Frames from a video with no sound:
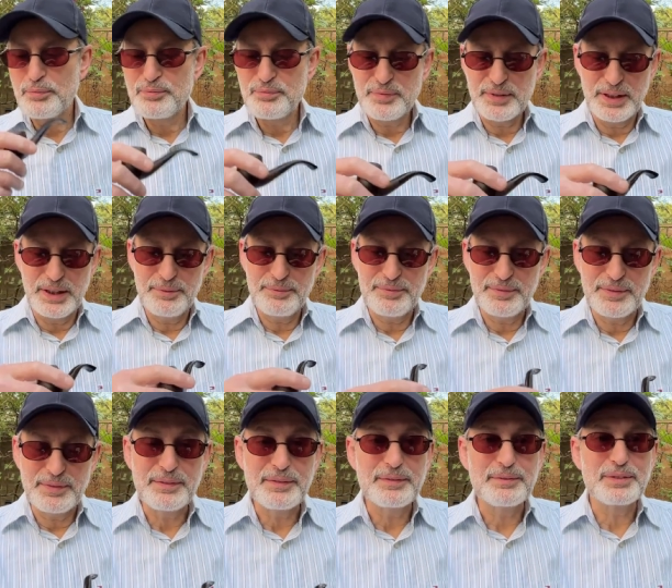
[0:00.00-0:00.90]
Yep,
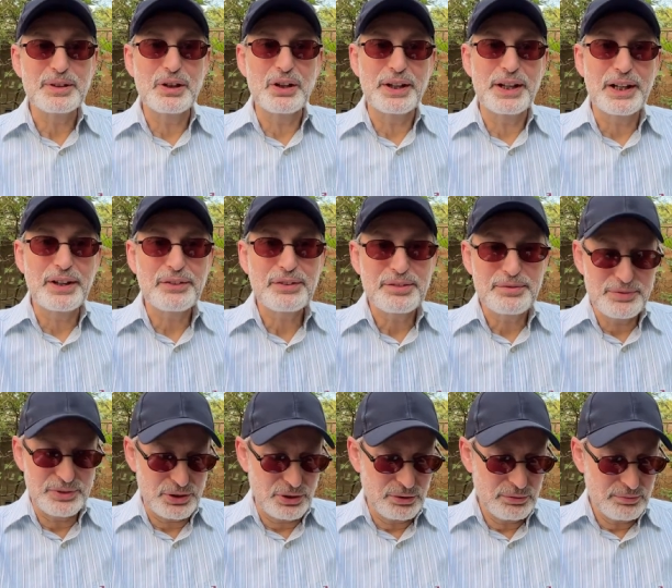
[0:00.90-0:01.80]
gone out,
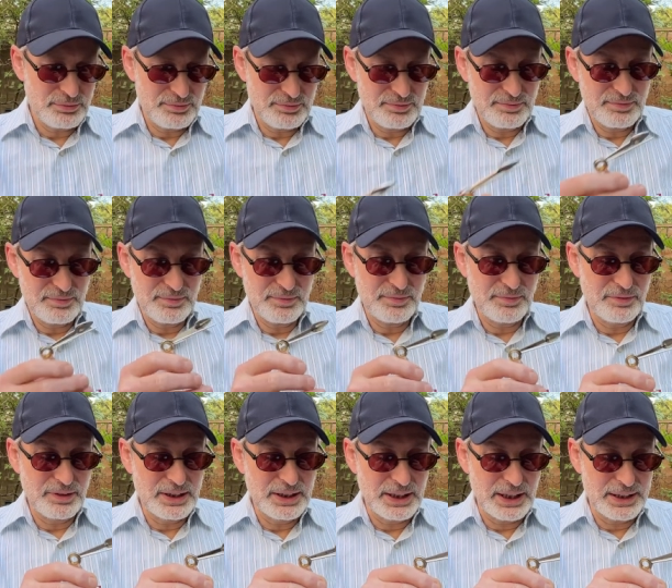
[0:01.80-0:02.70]
so
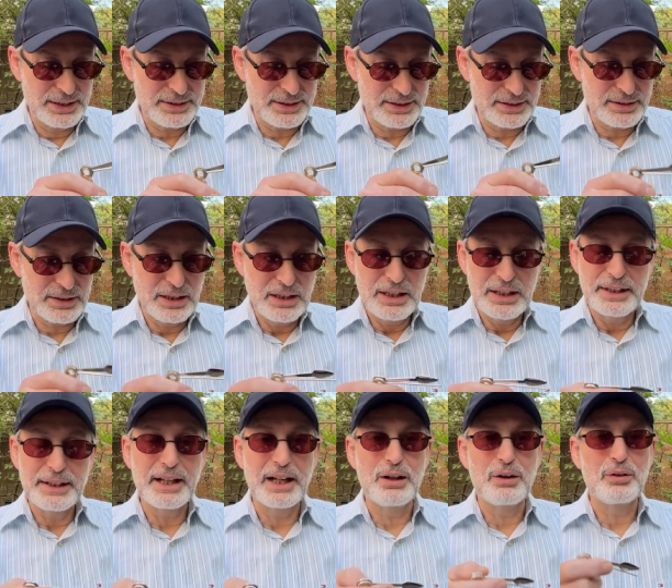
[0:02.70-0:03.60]
relight it.
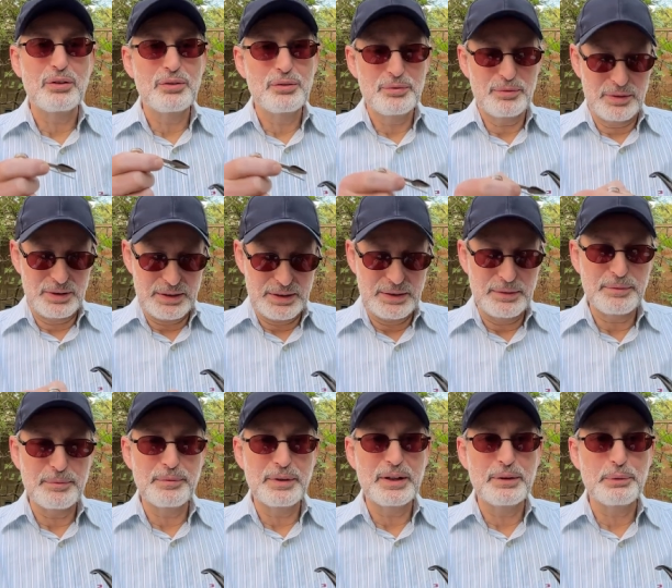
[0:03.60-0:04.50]
Now,
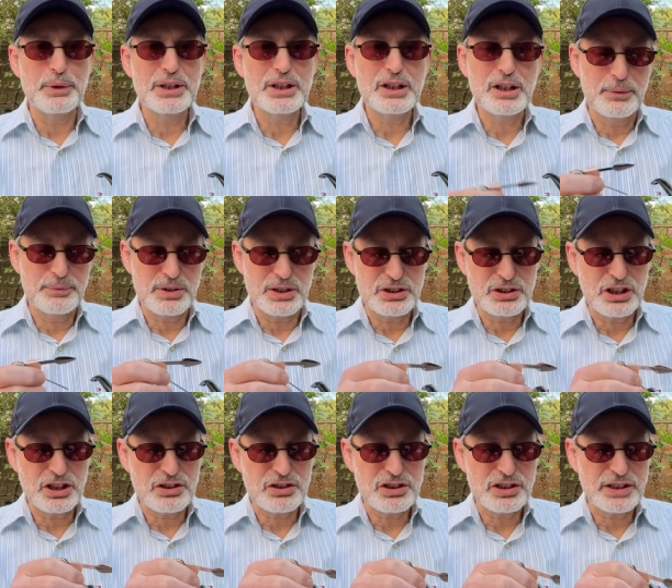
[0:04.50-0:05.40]
and when you come to a
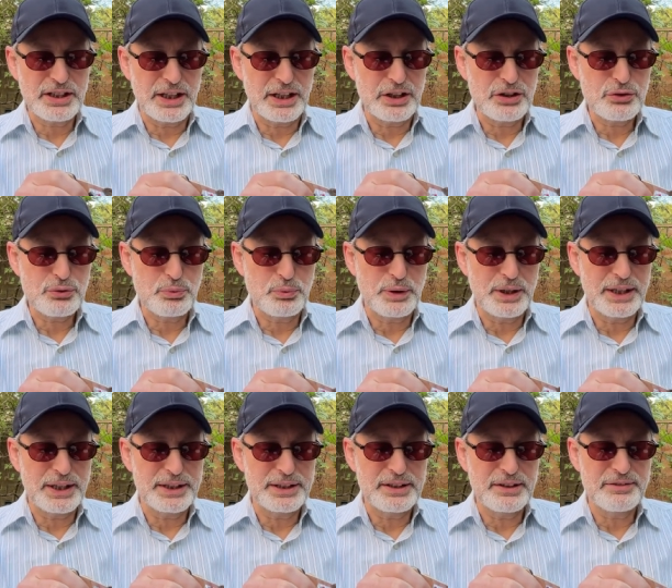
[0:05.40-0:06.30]
certain stage
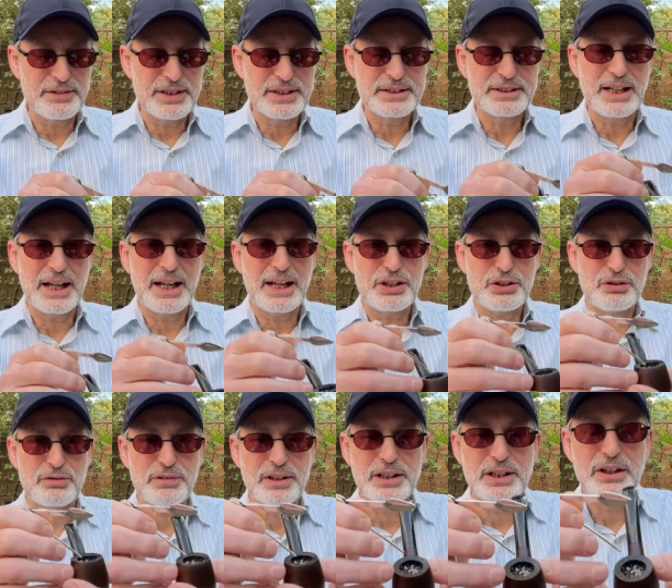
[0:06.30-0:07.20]
where there is ash
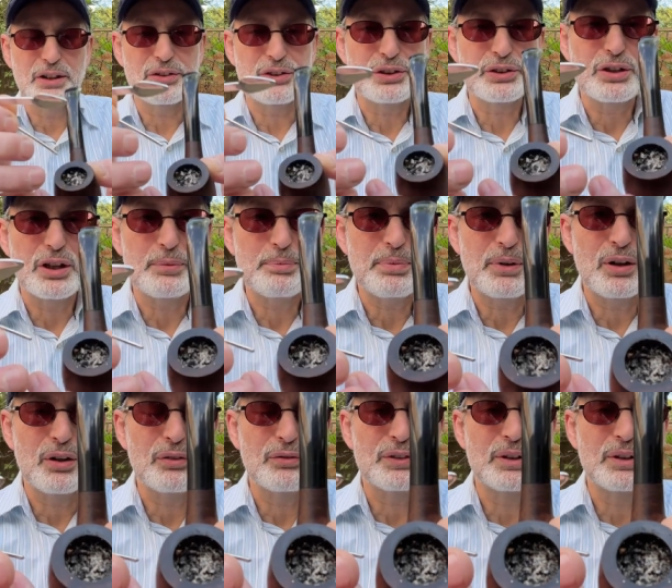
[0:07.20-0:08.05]
already on the top of the